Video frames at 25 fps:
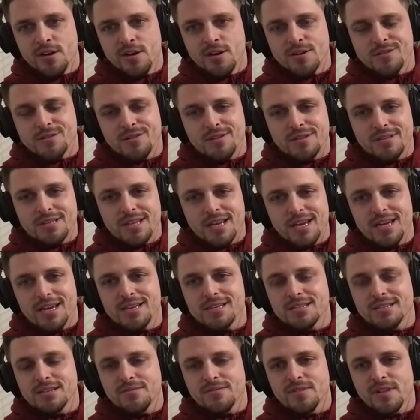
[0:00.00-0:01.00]
So the
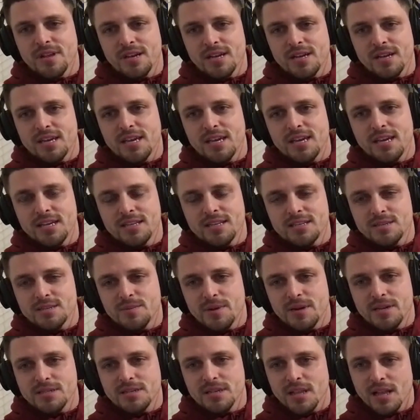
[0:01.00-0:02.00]
days of like kids
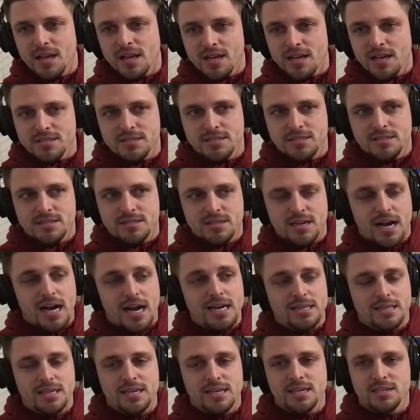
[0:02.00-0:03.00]
specializing, I
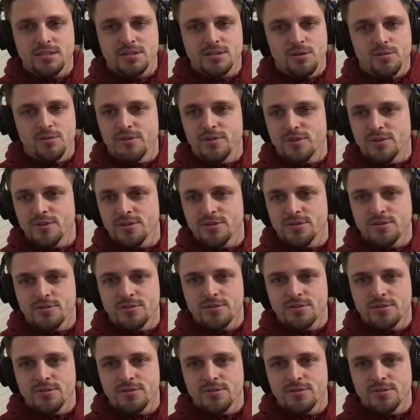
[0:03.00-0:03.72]
think is over.